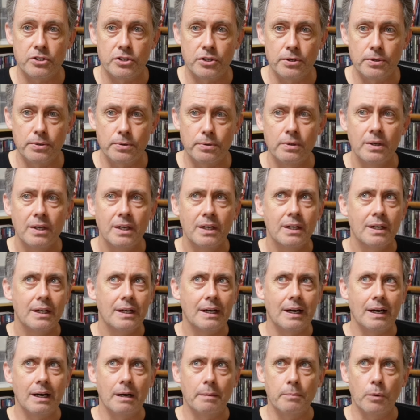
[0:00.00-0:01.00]
do,
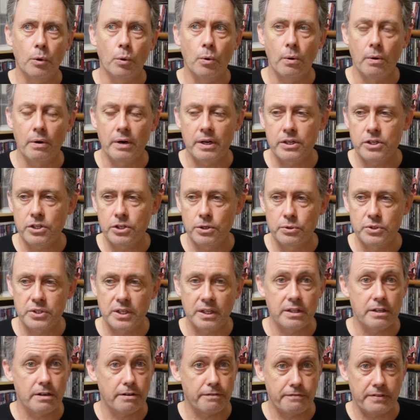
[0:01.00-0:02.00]
or
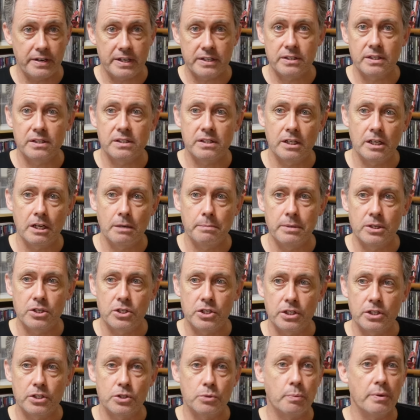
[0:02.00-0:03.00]
using their faces in
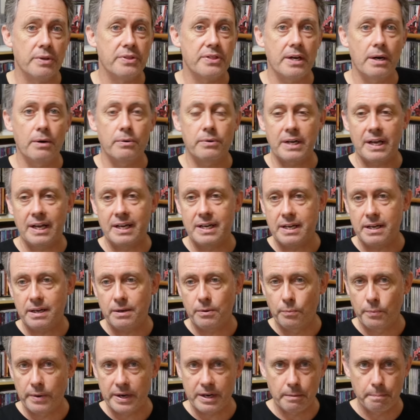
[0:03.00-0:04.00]
images without
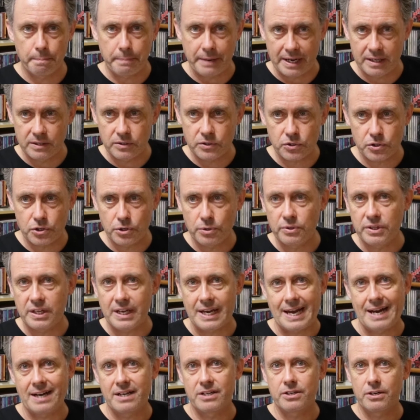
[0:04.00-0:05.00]
any recompense to
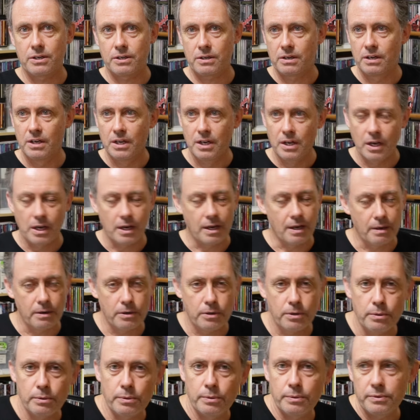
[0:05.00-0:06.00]
the actor
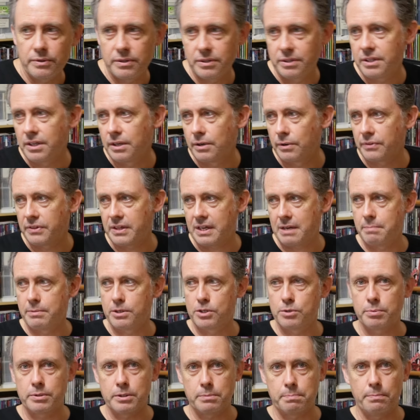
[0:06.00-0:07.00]

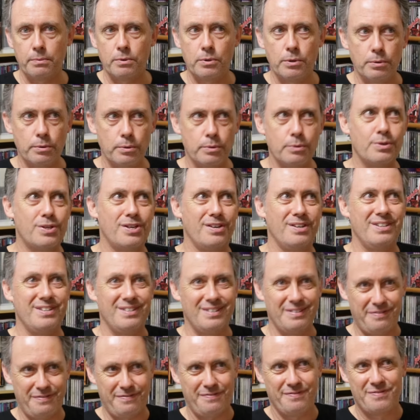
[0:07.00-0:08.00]
whose
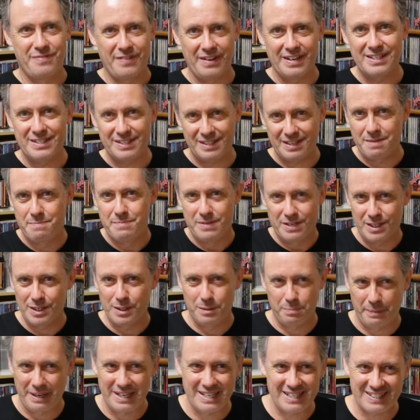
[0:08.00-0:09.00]
face the image
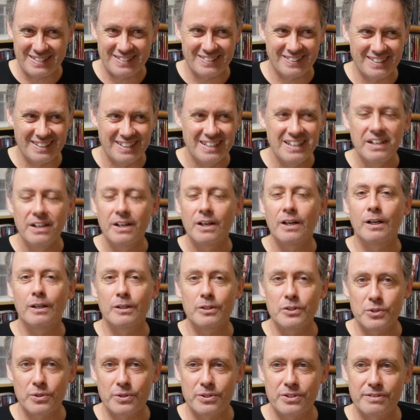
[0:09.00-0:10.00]
is based on,
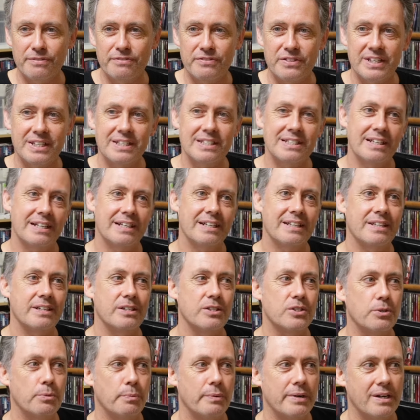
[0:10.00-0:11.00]
all sorts of things like
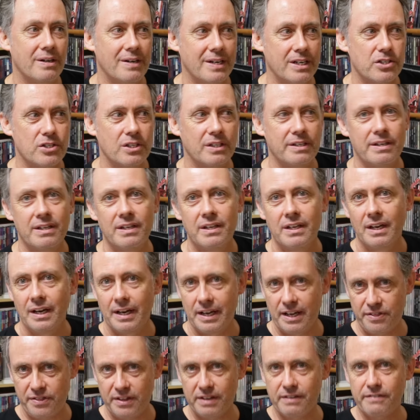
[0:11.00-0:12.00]
this. So we are actually,
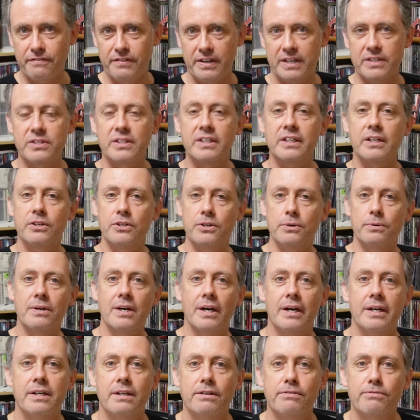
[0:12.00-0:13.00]
I think, facing a new
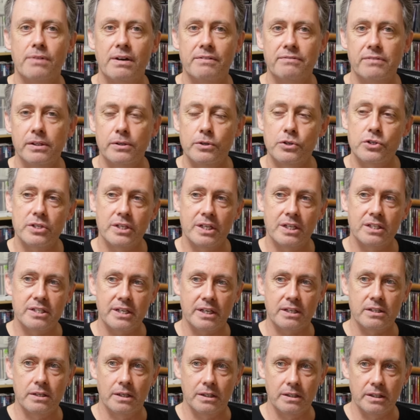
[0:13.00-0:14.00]
kind of revolution in
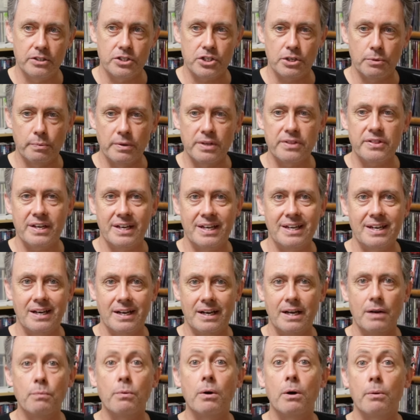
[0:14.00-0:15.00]
technology with
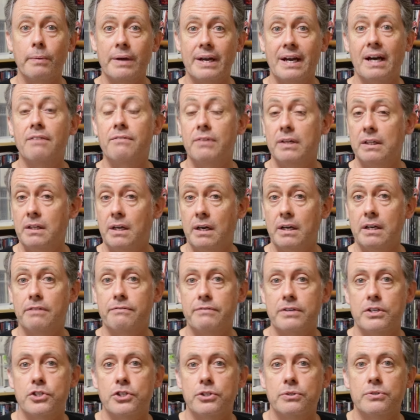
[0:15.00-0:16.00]
AI, where we have a lot
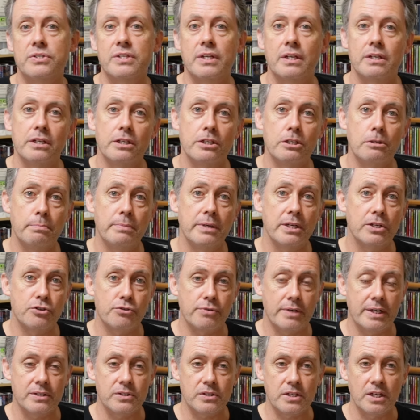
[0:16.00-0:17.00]
of issues that need to be
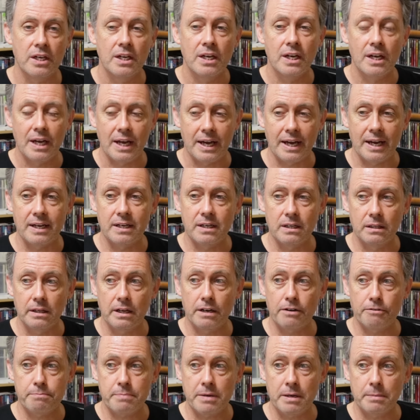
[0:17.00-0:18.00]
addressed, and a
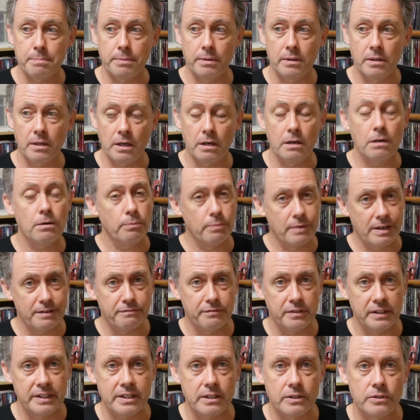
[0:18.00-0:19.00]
lot of people are
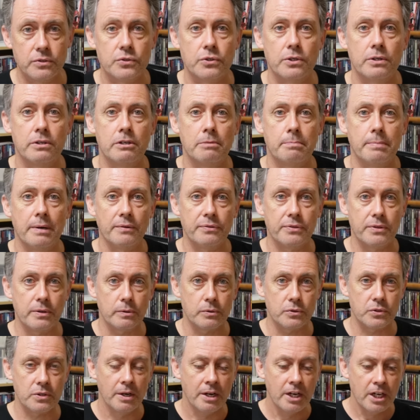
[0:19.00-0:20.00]
rightfully concerned about
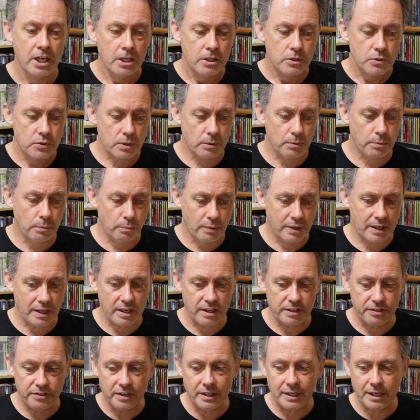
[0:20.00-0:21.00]
those. So what
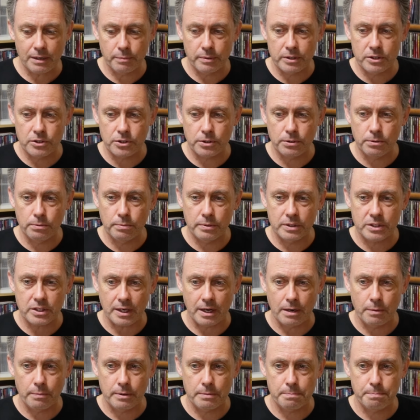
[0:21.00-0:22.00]
I thought I would do was
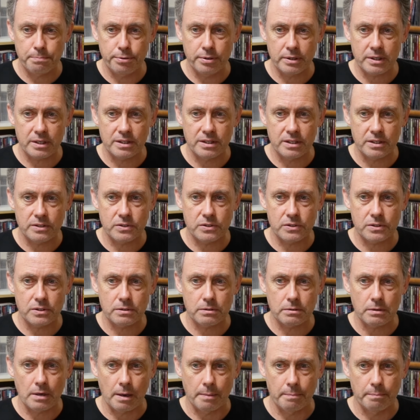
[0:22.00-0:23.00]
I would put
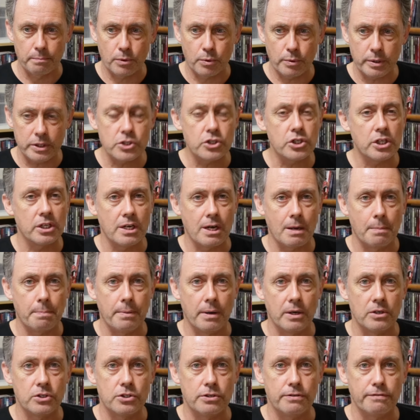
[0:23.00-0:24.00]
this question
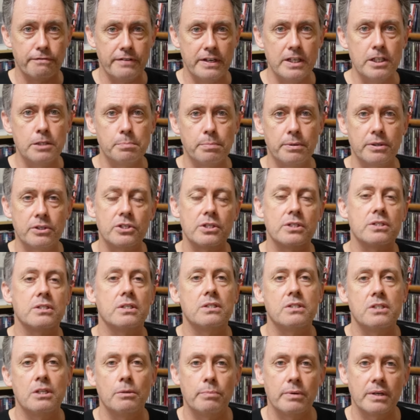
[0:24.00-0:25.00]
up onto Facebook just
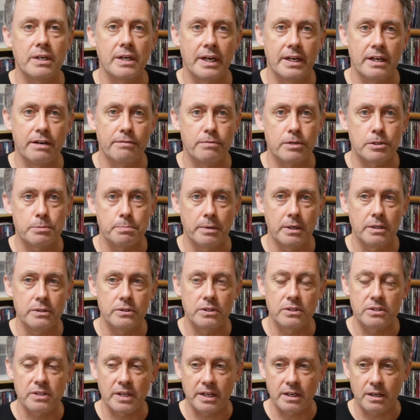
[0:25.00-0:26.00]
to see what kind of
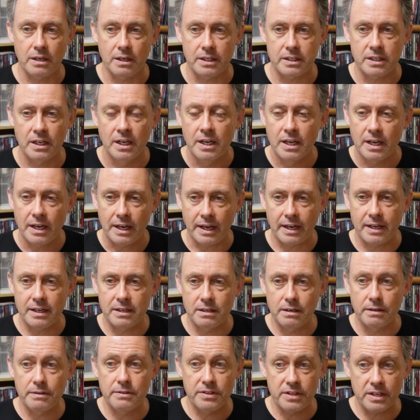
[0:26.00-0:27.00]
responses I got.
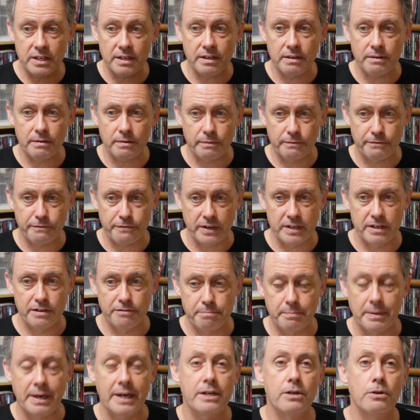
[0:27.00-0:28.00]
And the friend
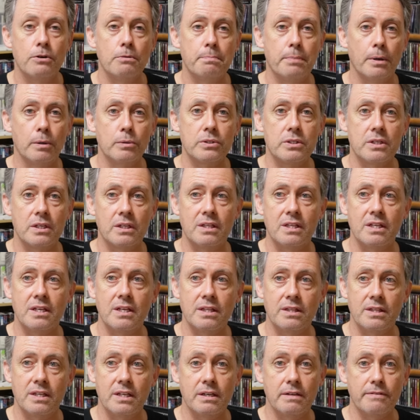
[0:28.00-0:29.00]
of mine who posted
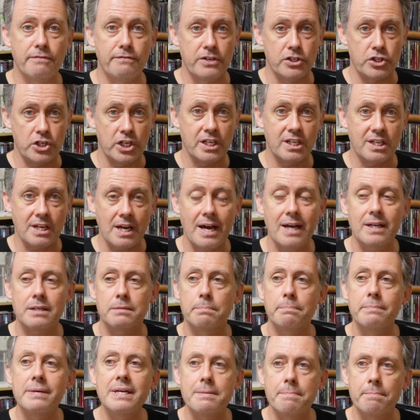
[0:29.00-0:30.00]
the fishing cat
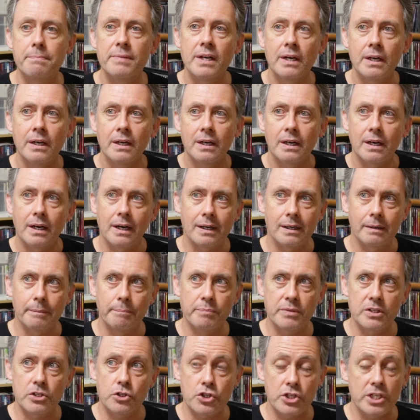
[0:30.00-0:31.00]
meme,
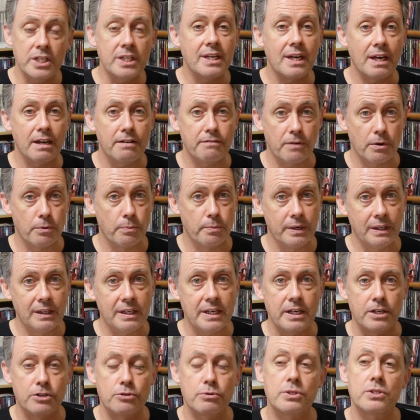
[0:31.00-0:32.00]
she gave a
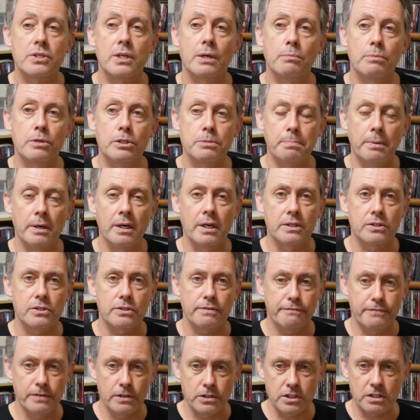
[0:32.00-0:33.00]
really interesting
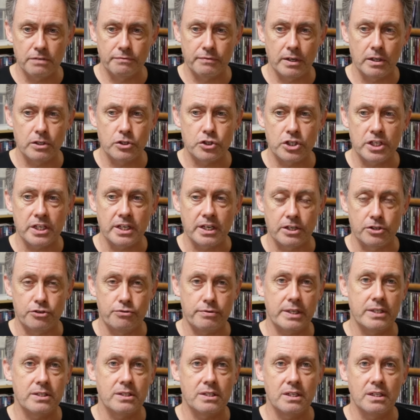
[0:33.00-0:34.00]
response. First of all, she
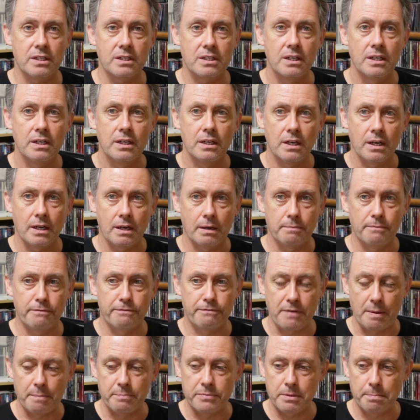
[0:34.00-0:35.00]
addressed it
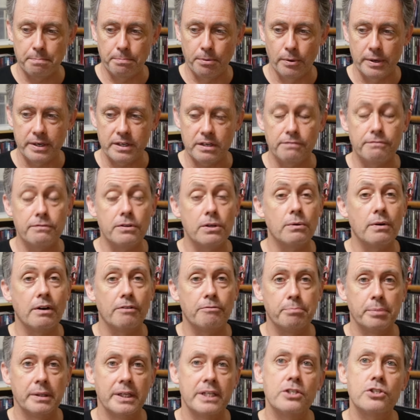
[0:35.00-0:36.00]
from the point of view
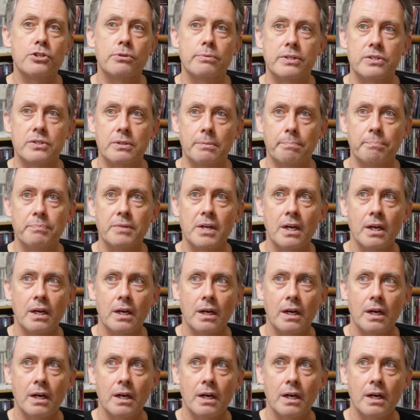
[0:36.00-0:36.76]
of plagiarism,